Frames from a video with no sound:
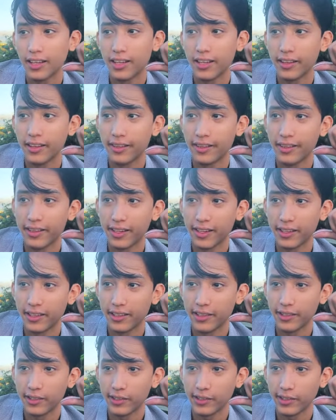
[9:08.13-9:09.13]
And then
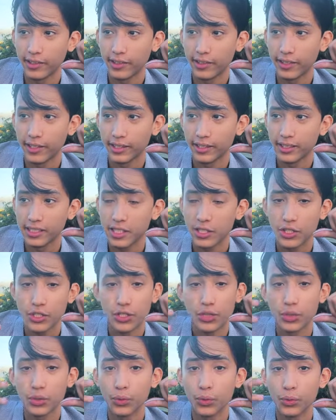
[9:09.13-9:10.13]
it leads
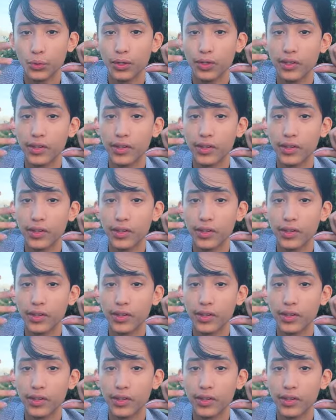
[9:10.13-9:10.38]
to